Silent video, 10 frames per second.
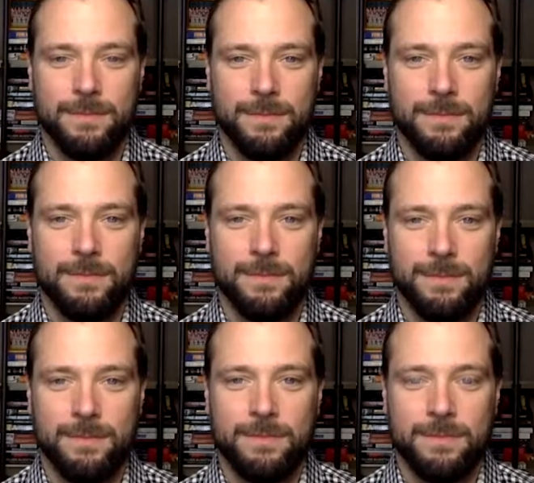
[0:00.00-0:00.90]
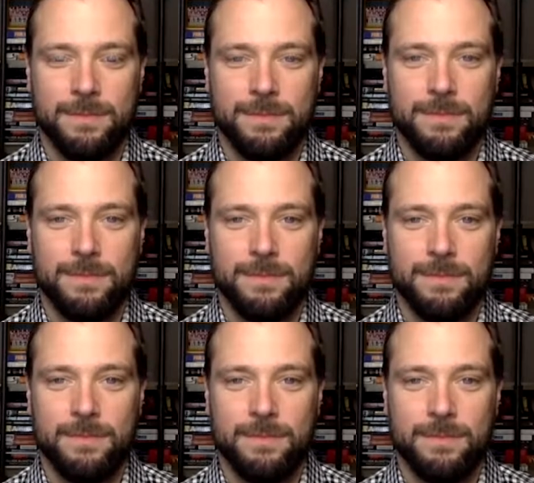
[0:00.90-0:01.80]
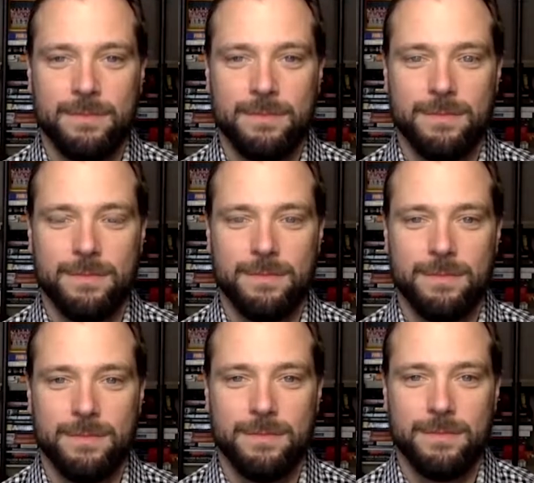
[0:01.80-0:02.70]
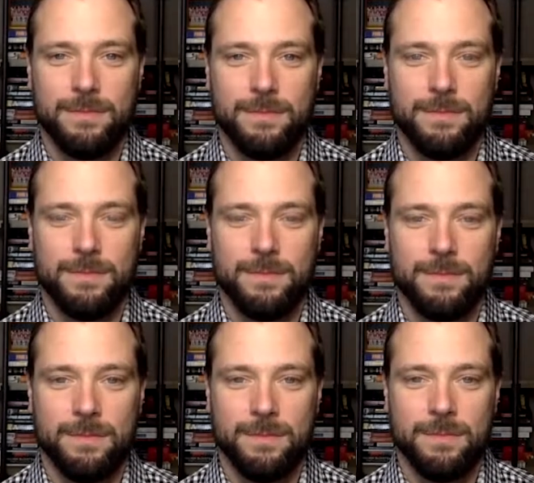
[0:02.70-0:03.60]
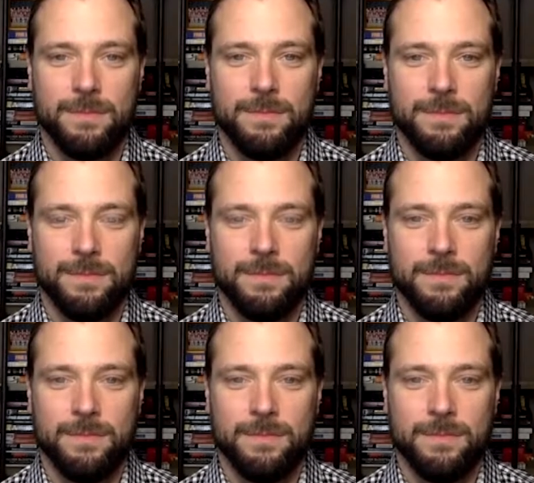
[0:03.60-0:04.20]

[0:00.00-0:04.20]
(silent)